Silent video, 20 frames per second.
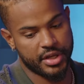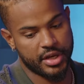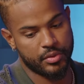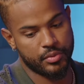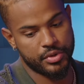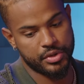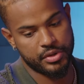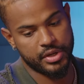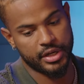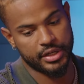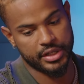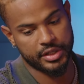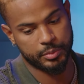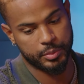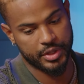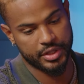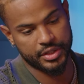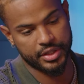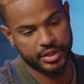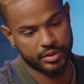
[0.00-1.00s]
thing when you get in this
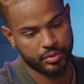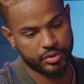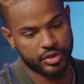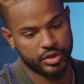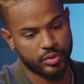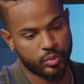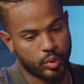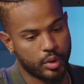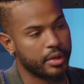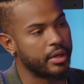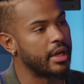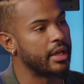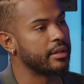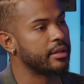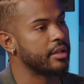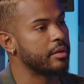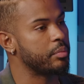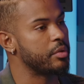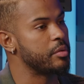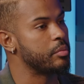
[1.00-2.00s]
business, which is work
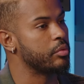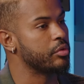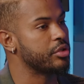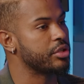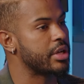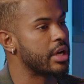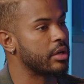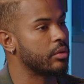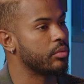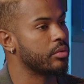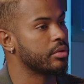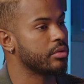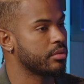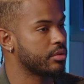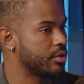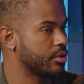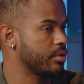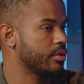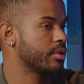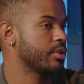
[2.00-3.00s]
ethic, people just kind of want
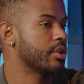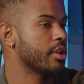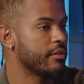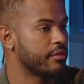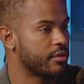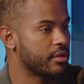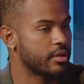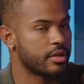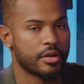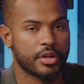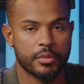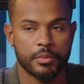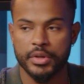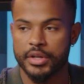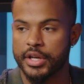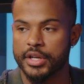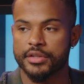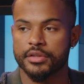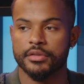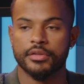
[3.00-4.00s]
stuff. Can, mm-hmm. can we
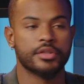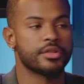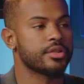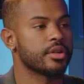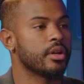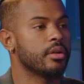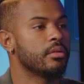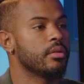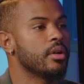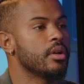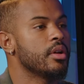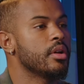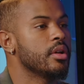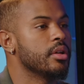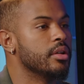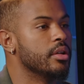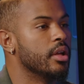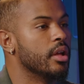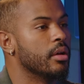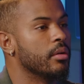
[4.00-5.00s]
mm-hmm. cuss on the show?
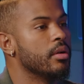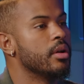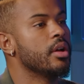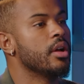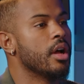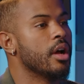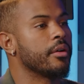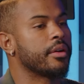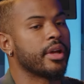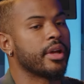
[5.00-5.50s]
Yeah. But,